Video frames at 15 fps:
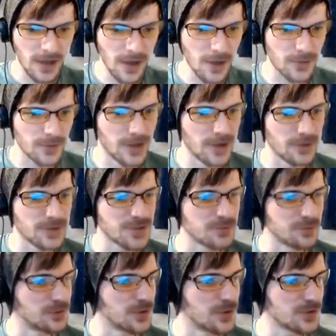Oh no, this
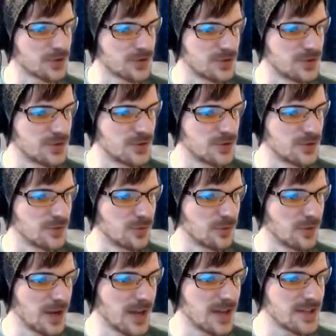will not do.
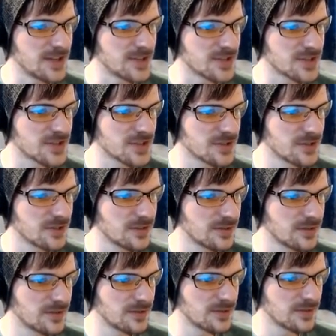Where is...
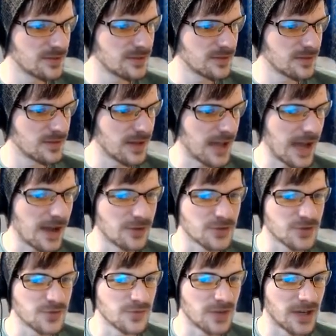How
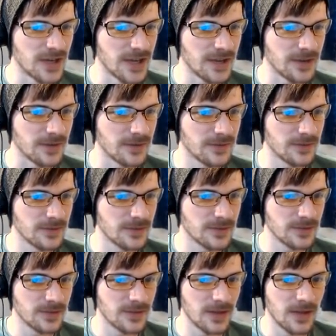do I...
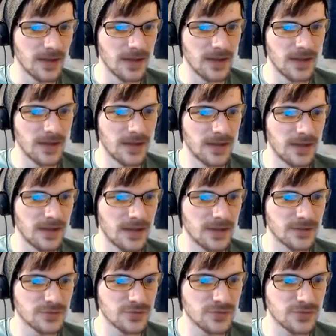
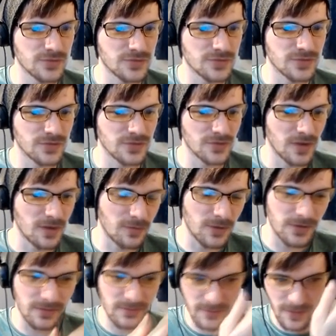Uh... Do, do, do... I
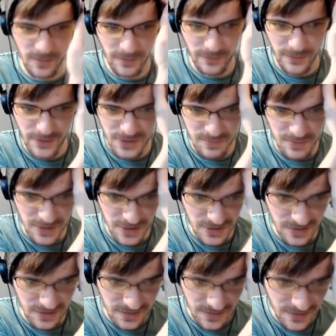want... I want first
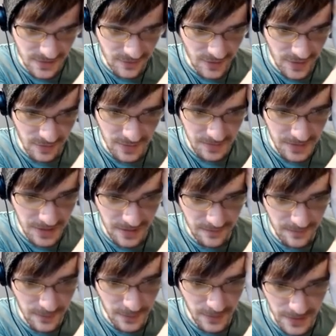person is really what I'm going
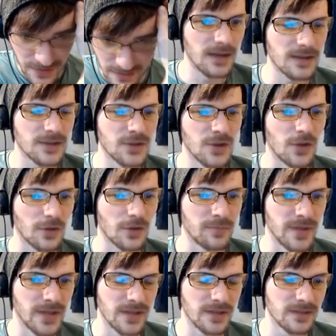for here. Uh,
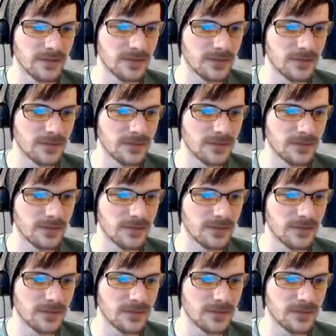cockpit.